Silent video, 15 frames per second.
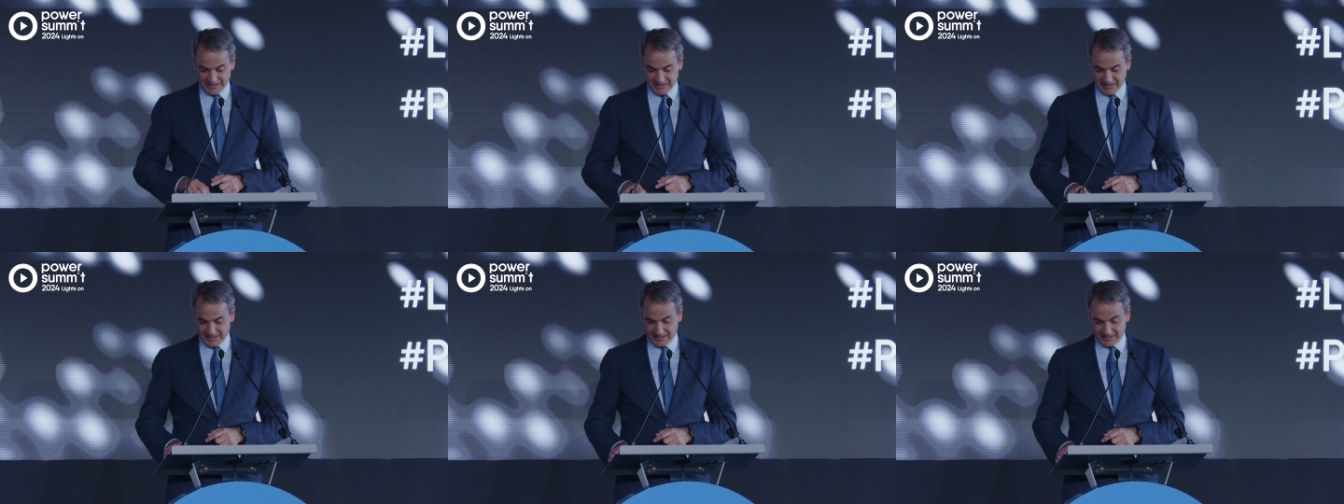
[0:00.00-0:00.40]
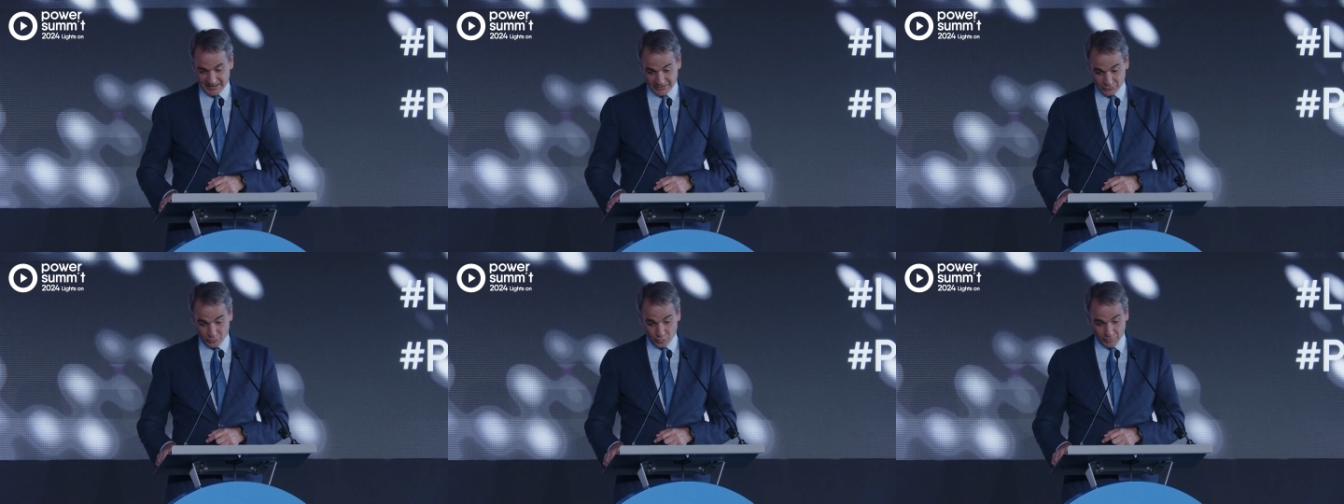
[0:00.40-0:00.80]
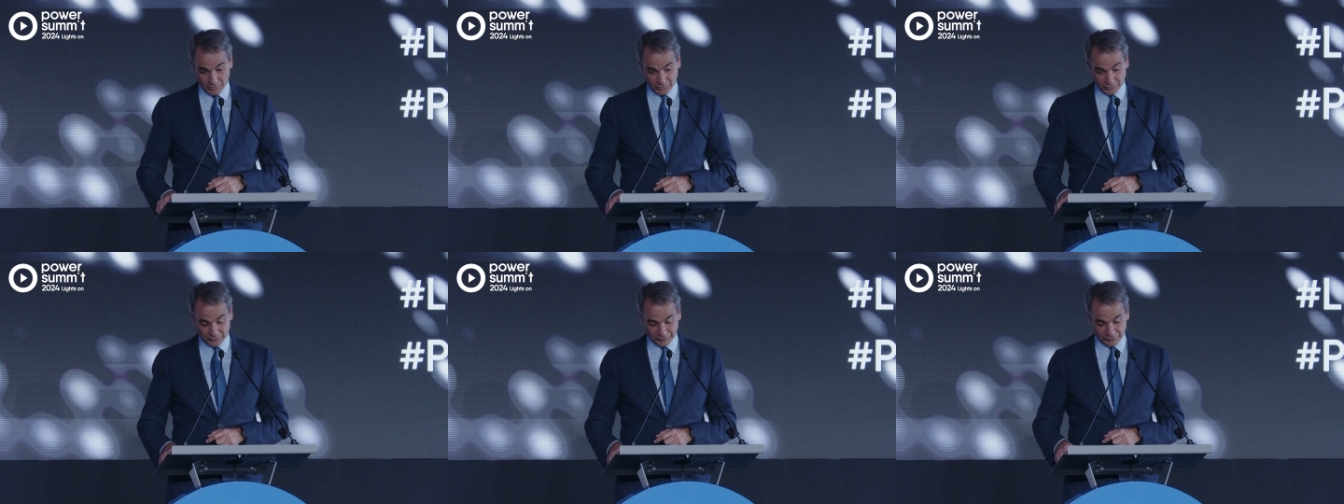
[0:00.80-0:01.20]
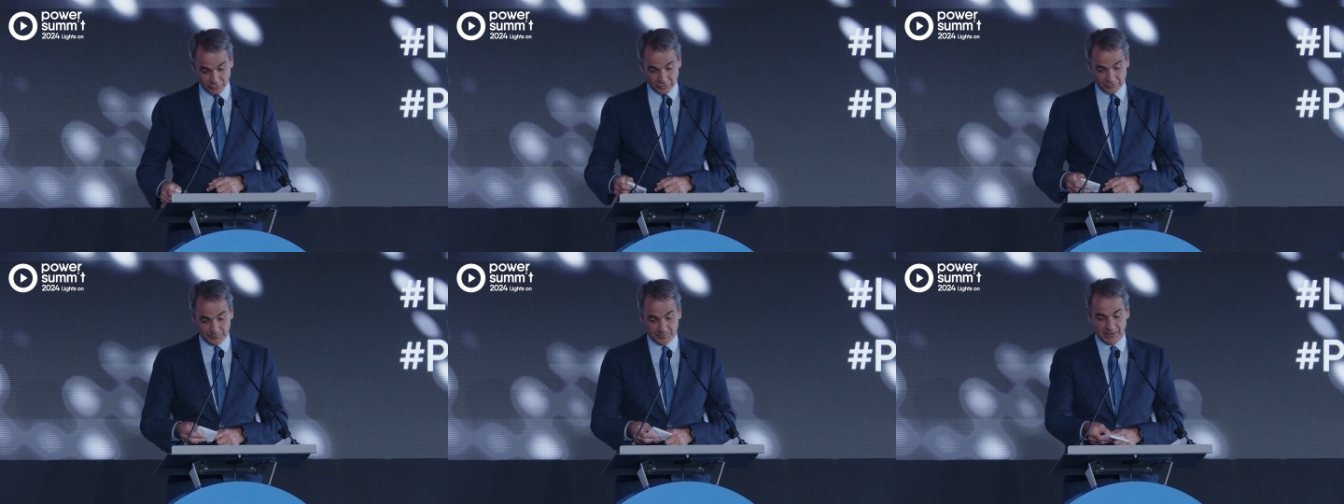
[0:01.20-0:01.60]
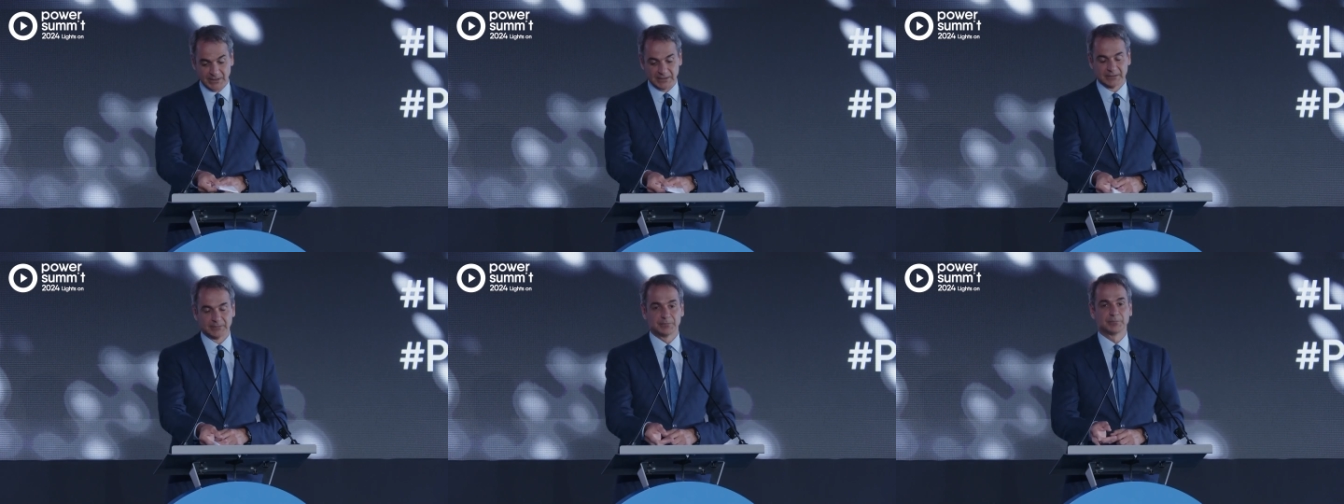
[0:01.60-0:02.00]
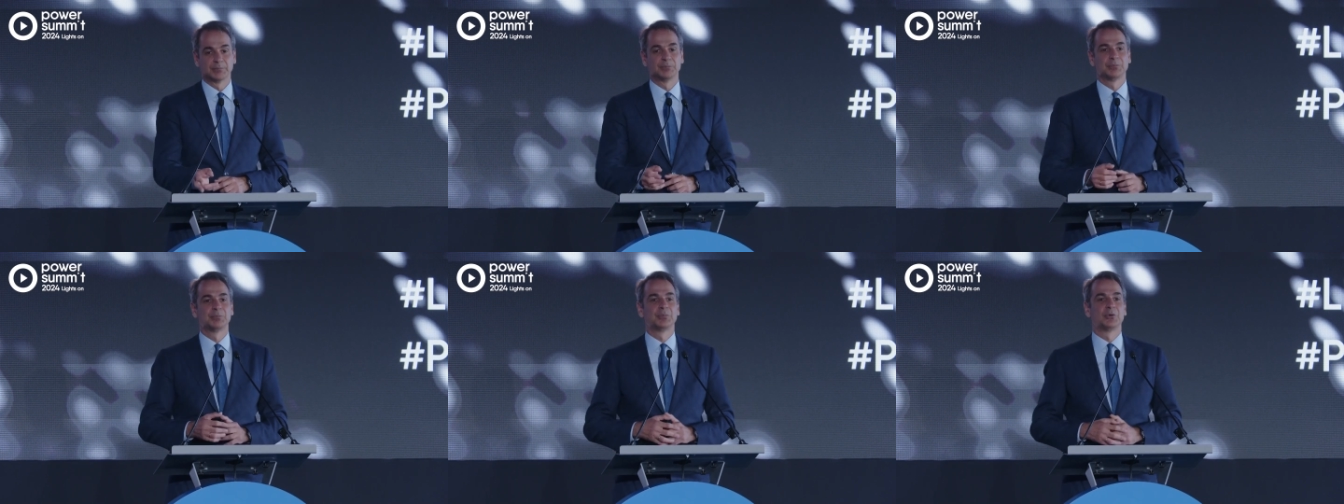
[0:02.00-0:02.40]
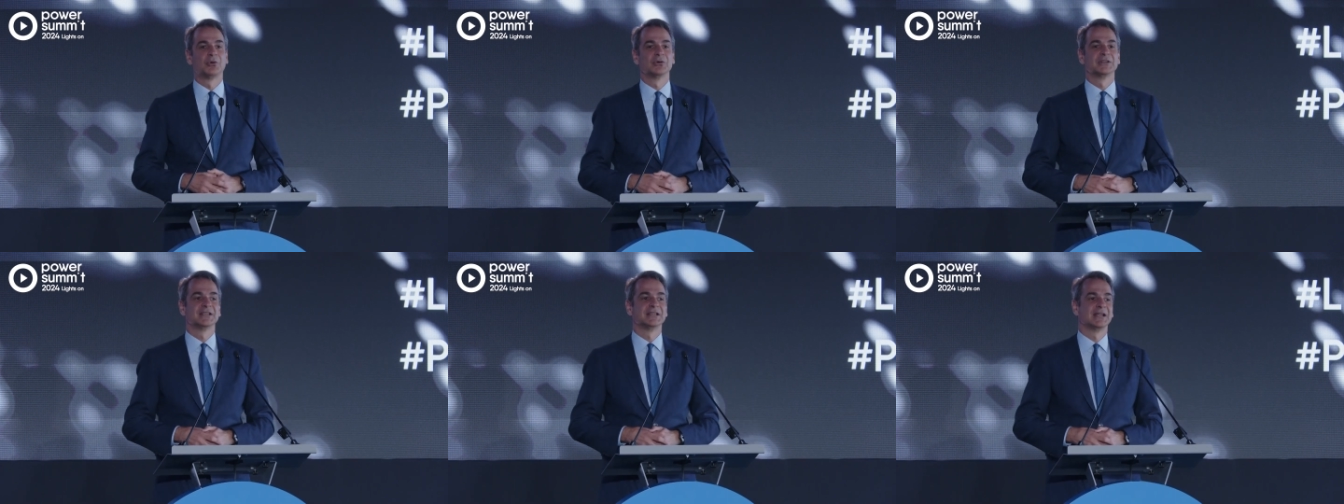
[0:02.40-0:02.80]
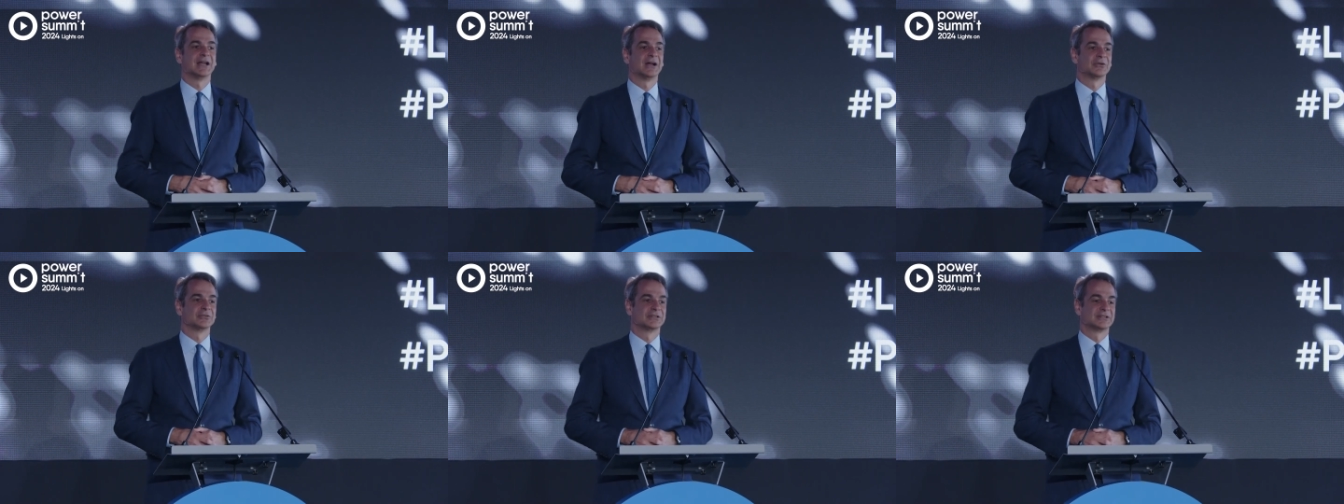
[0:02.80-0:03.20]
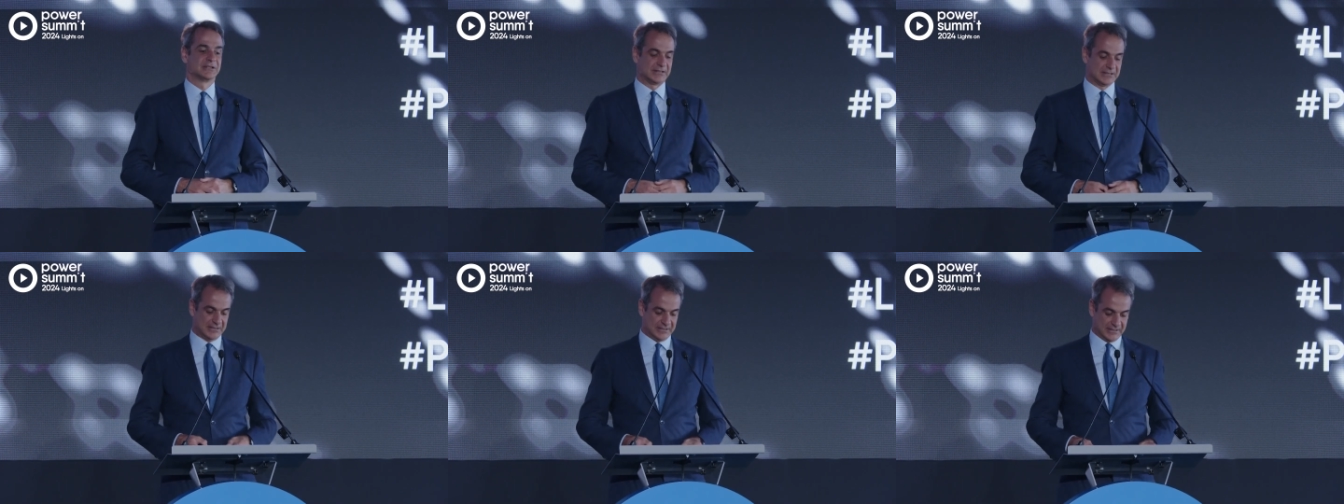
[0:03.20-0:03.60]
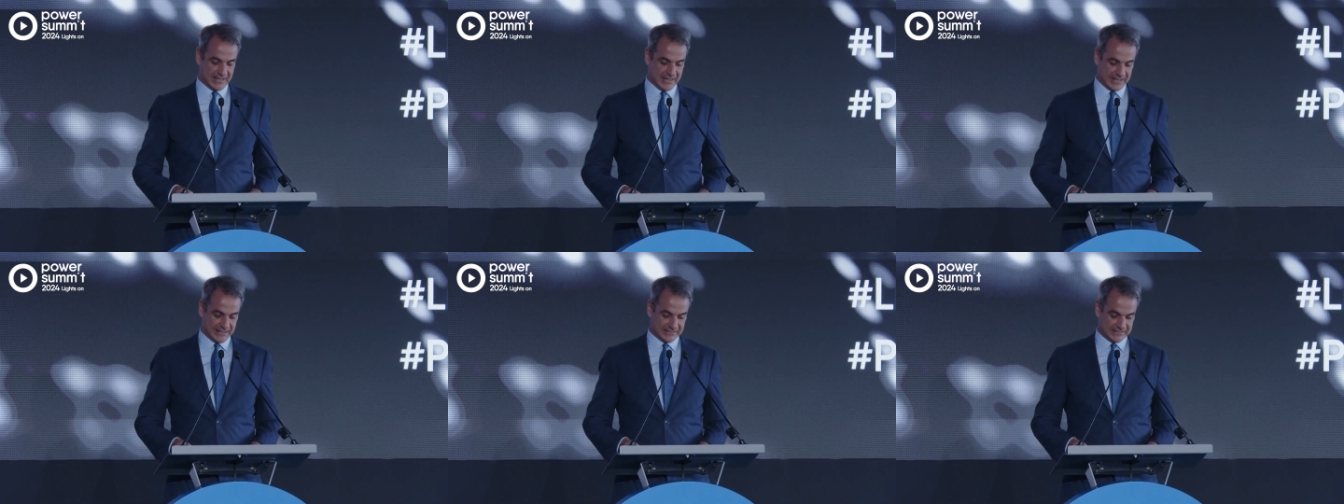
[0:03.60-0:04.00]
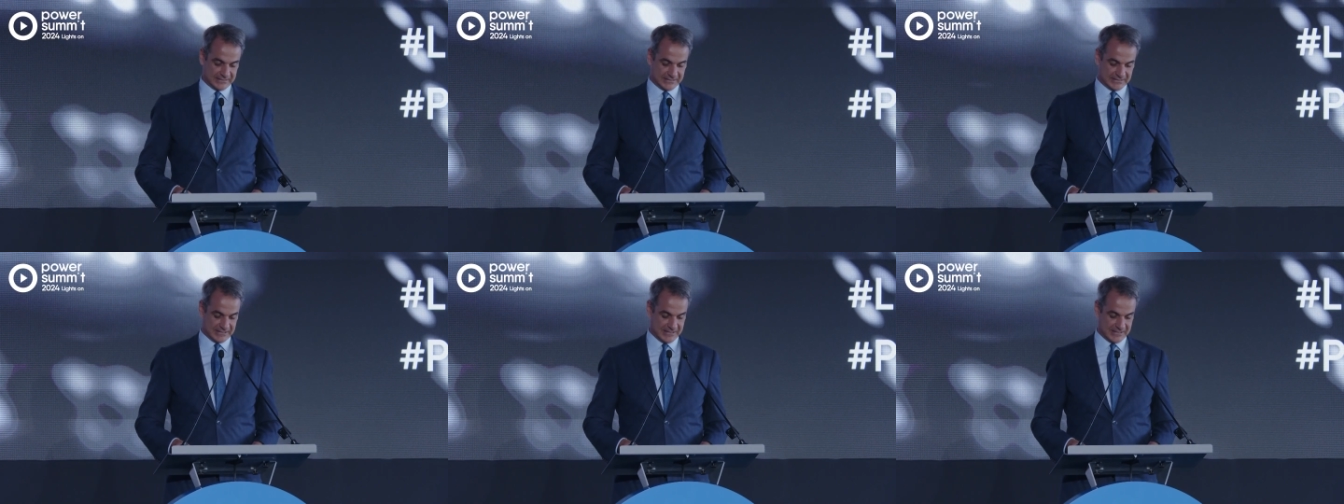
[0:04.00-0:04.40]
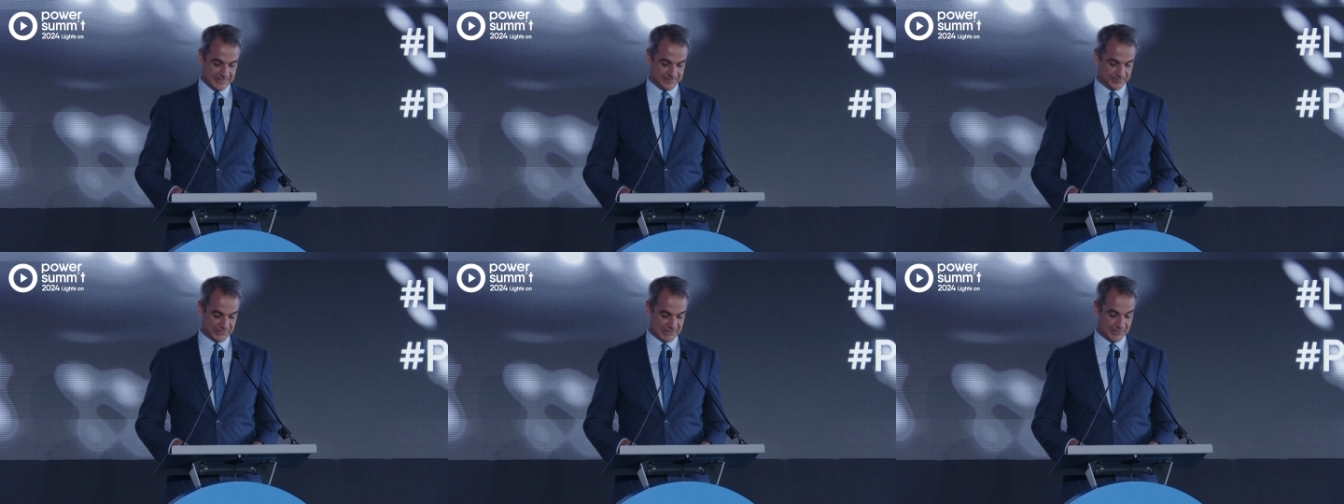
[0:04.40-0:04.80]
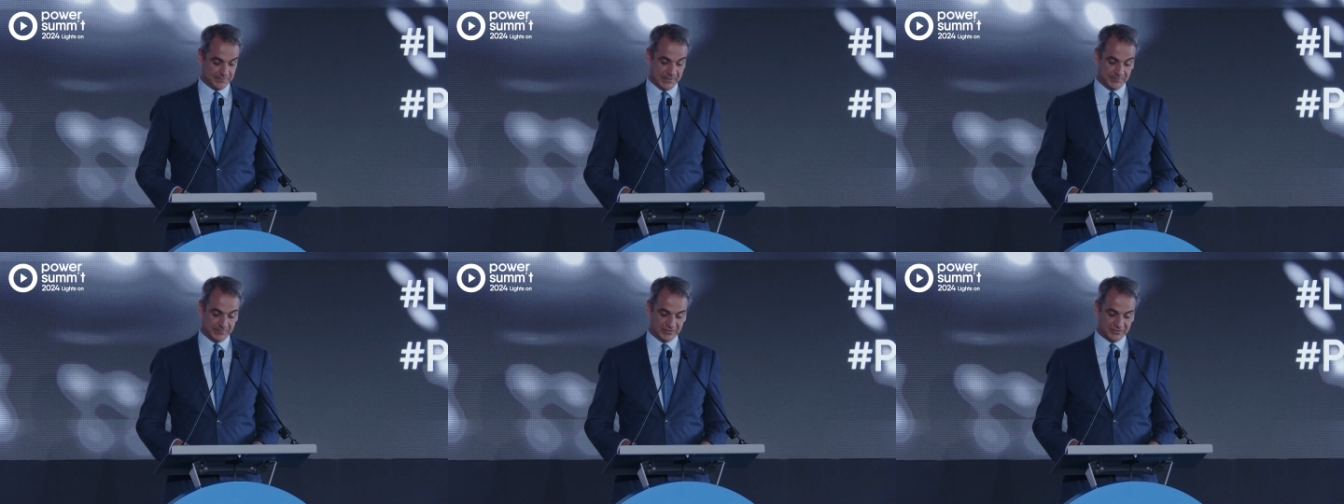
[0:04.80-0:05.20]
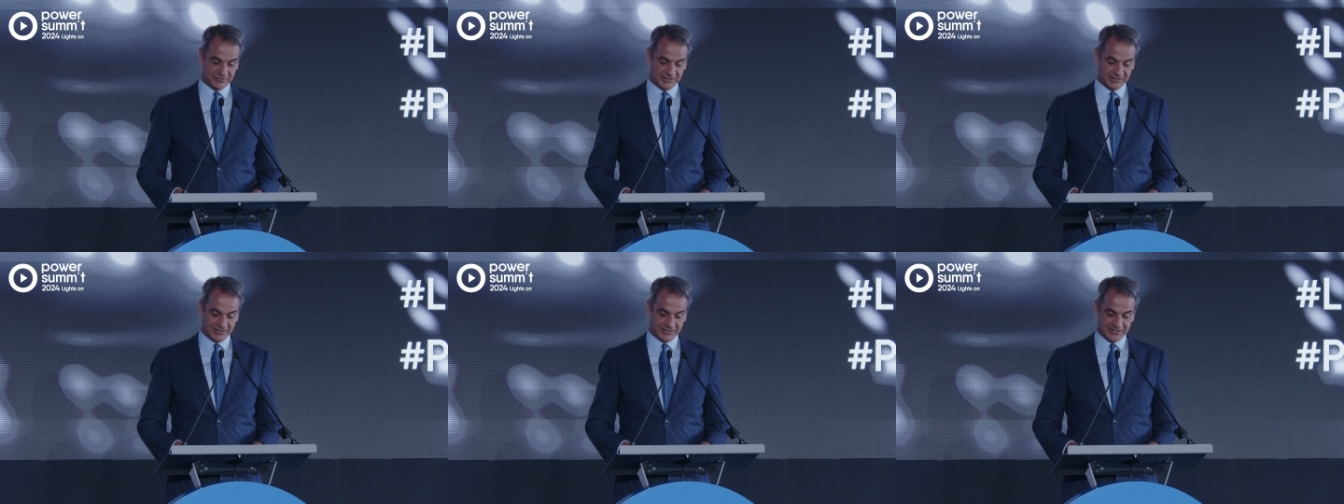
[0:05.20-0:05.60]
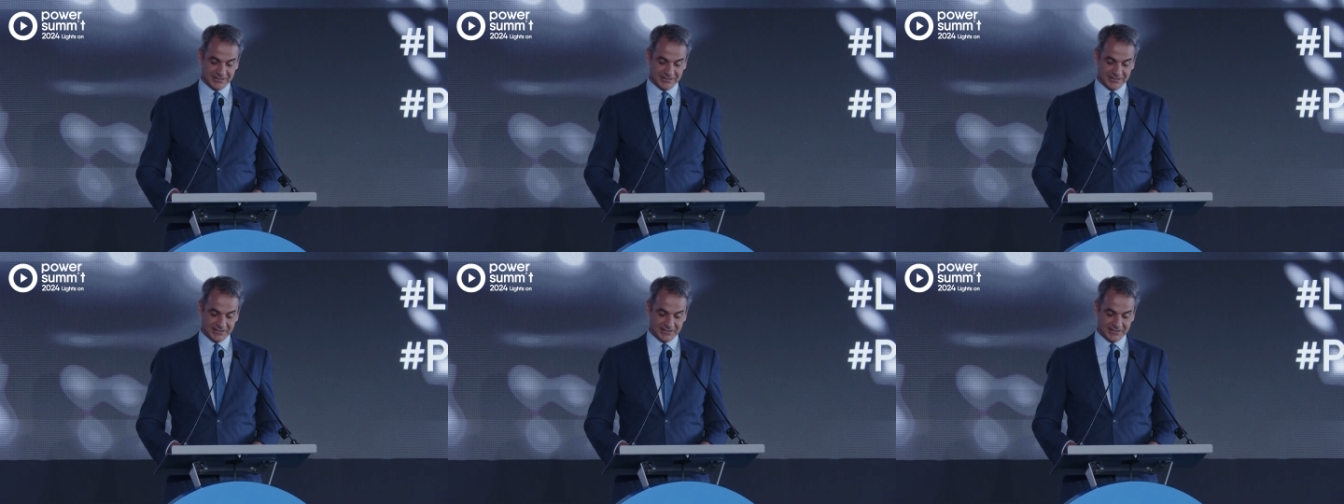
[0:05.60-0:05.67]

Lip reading: And I do want to start by pointing out that PPC